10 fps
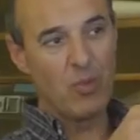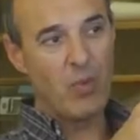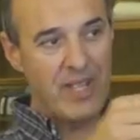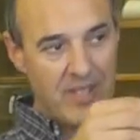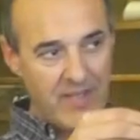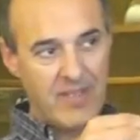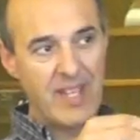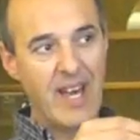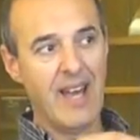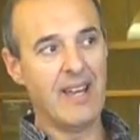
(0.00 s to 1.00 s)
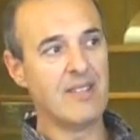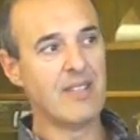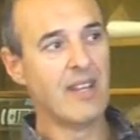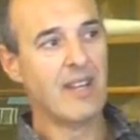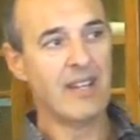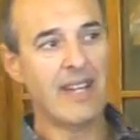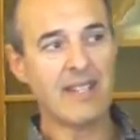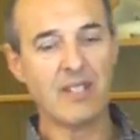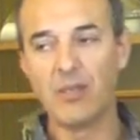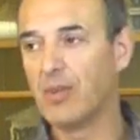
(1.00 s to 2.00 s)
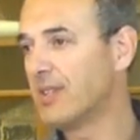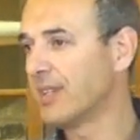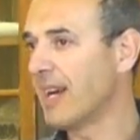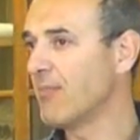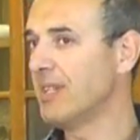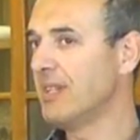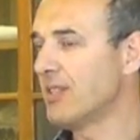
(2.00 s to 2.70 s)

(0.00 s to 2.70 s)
width of the head and adding the width. Again, we need